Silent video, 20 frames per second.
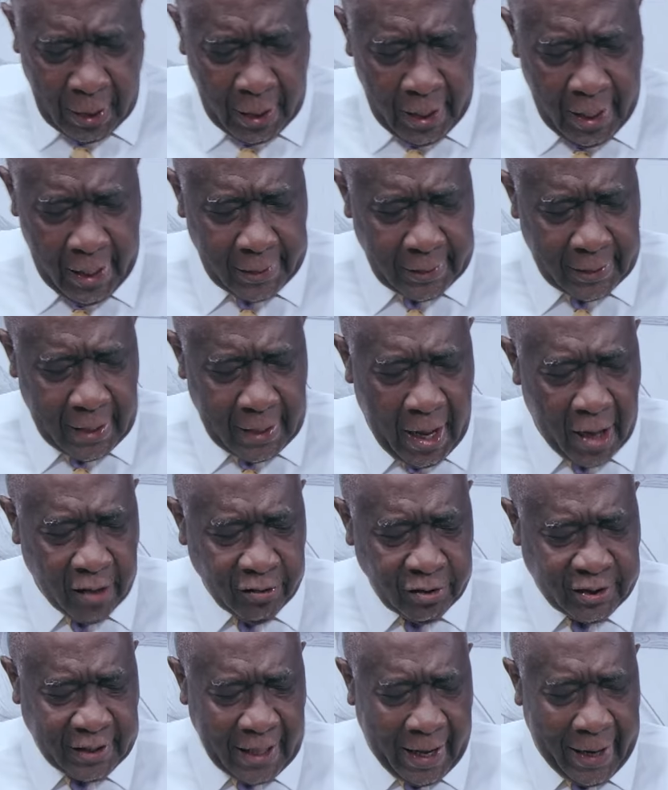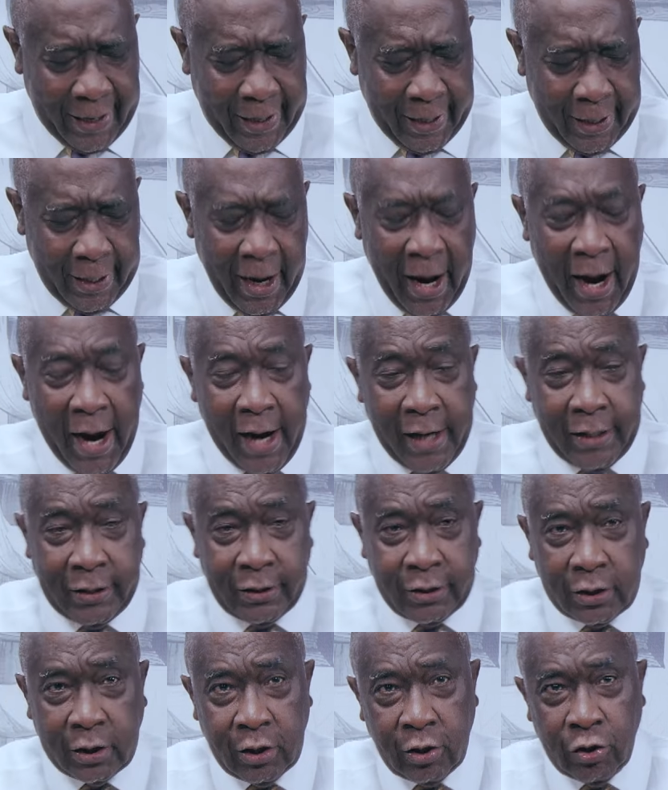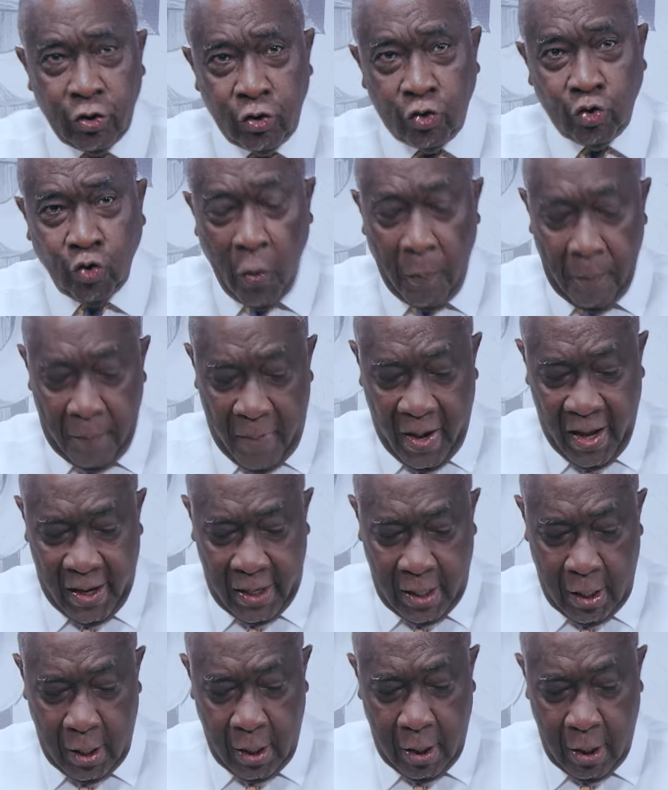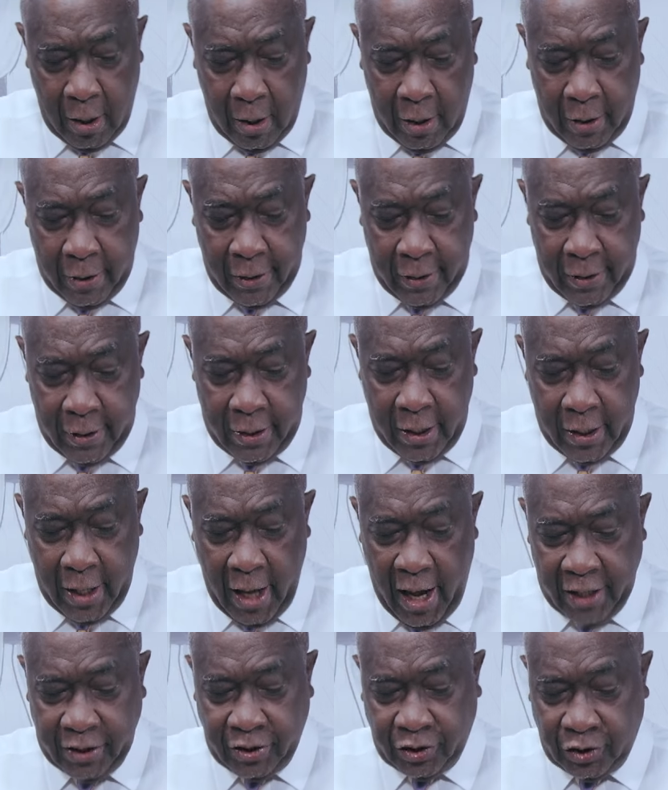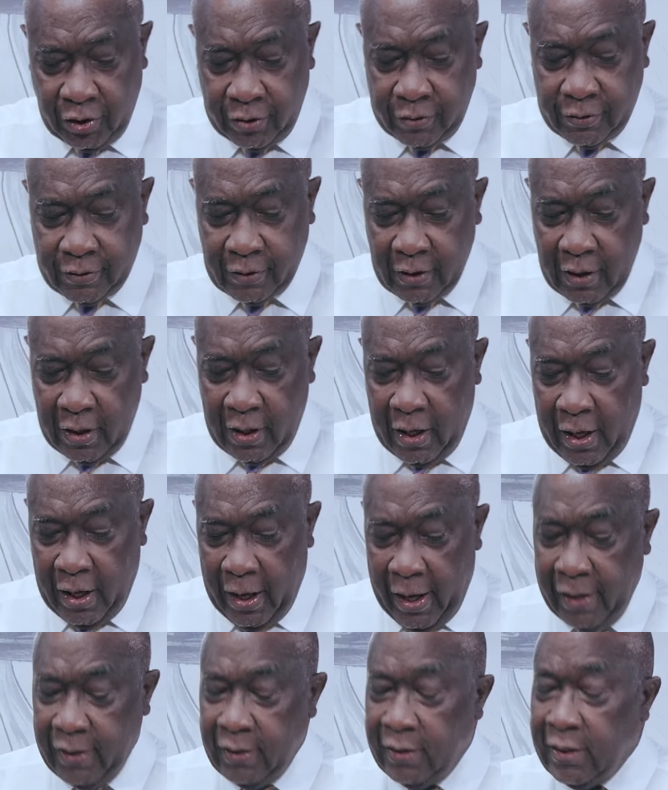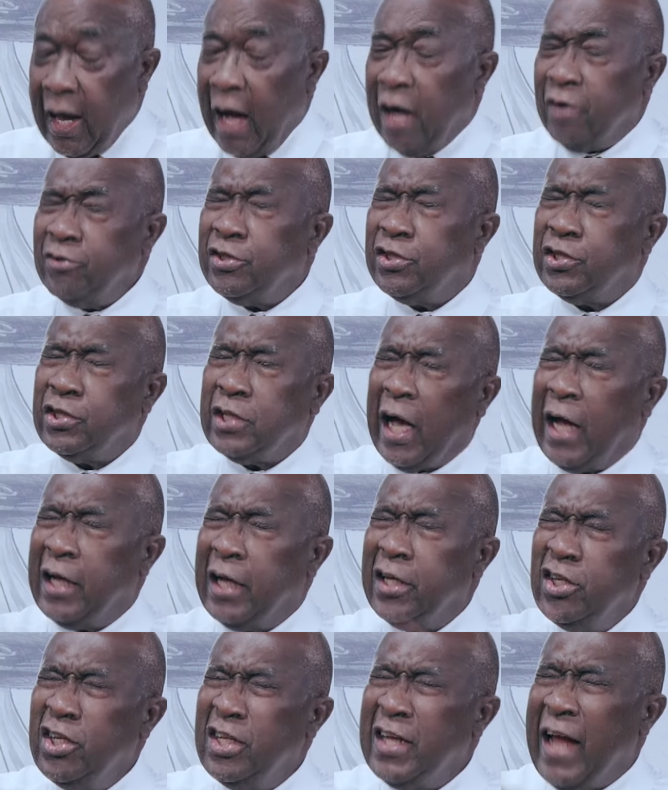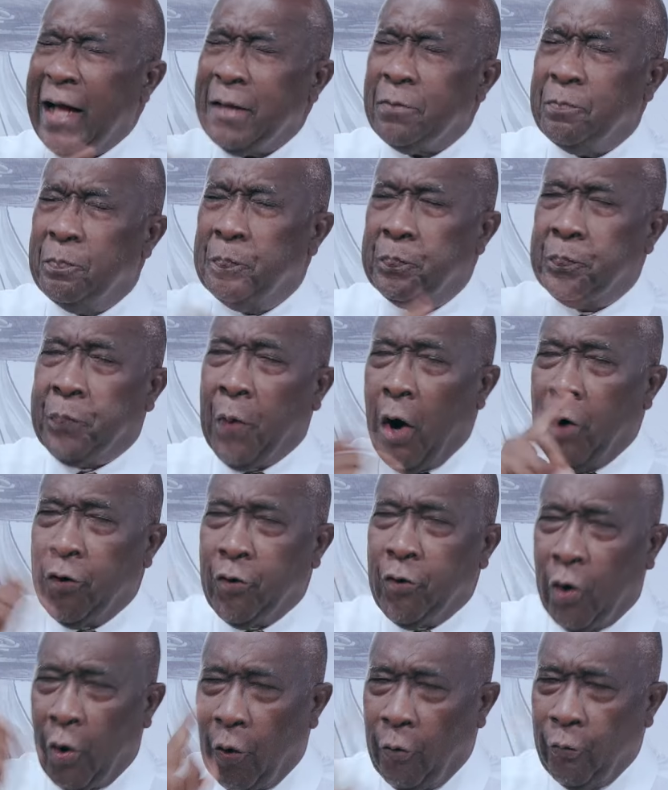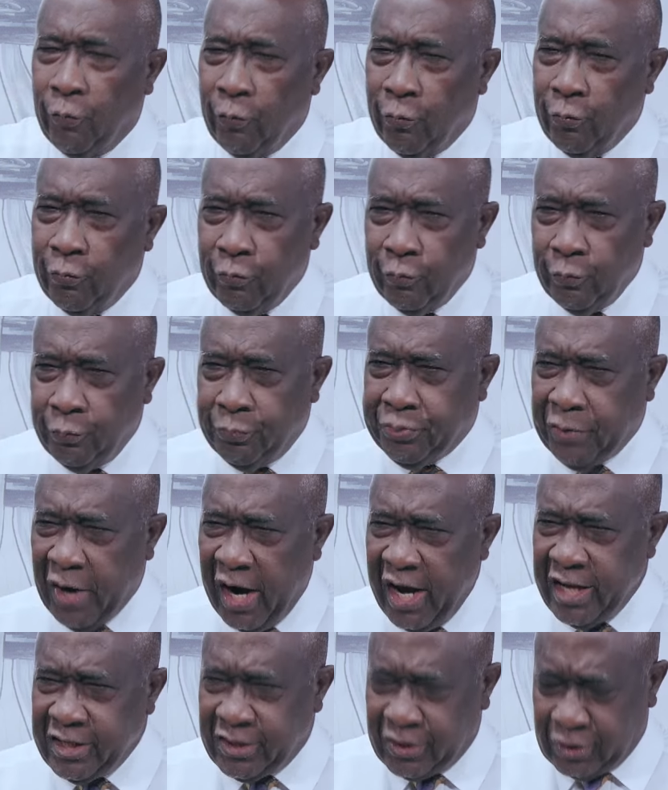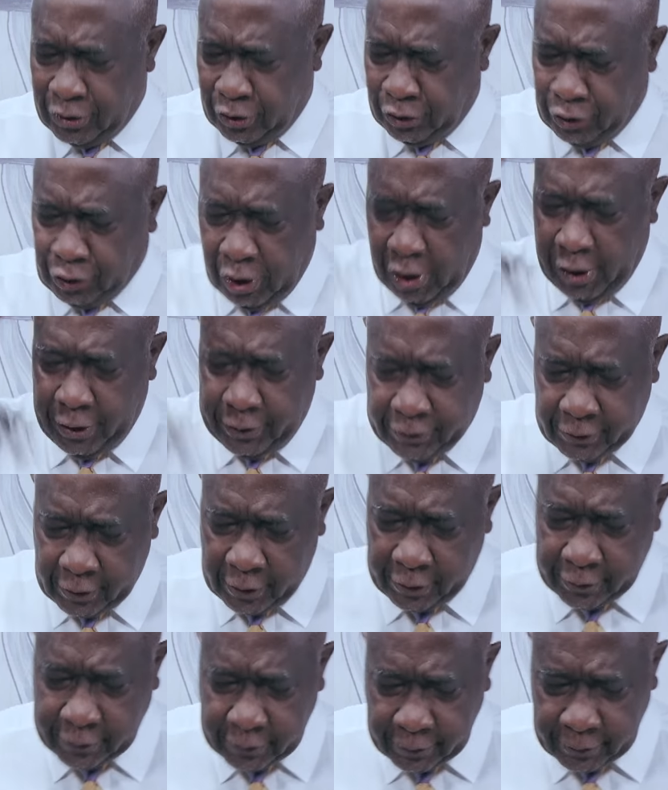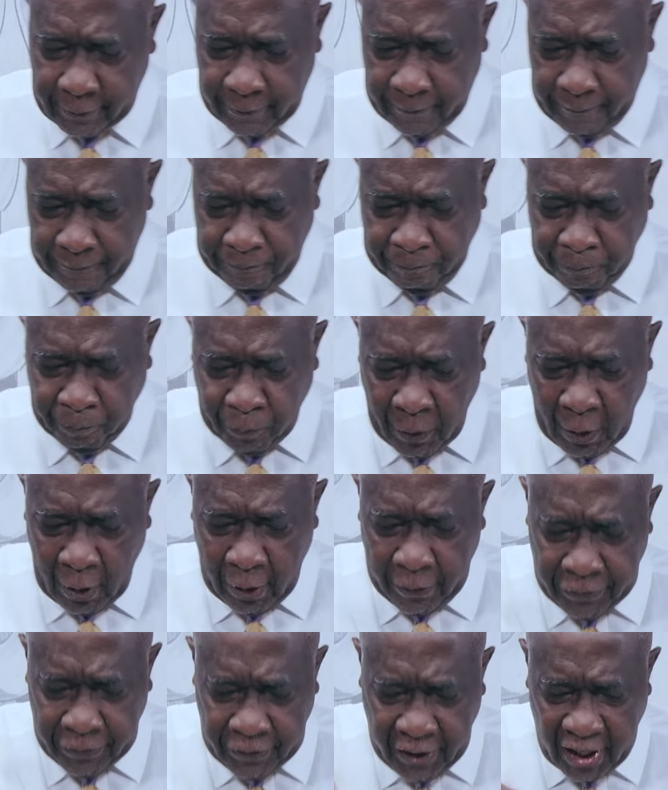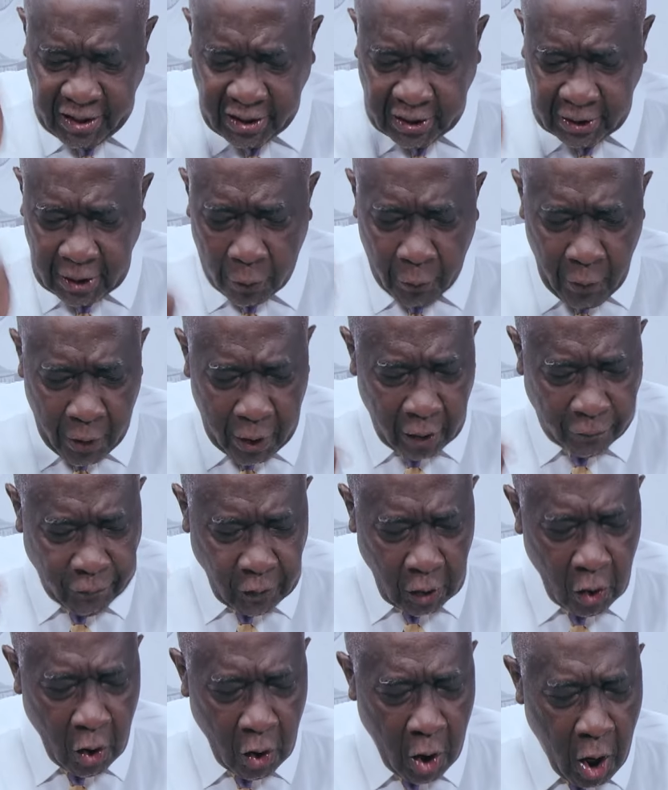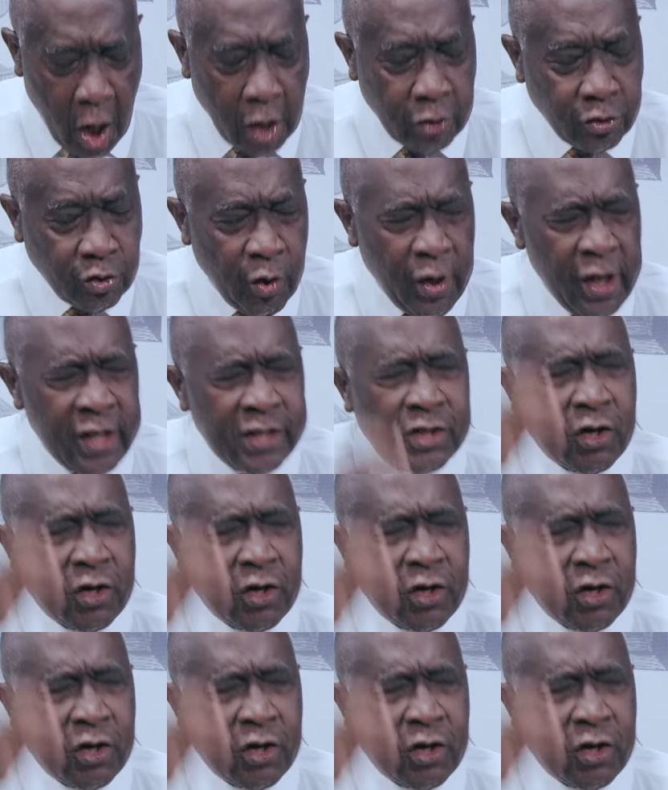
and thou shalt lend to many nations, and thou shalt not borrow. Praise Jesus. This is the word of the Lord to his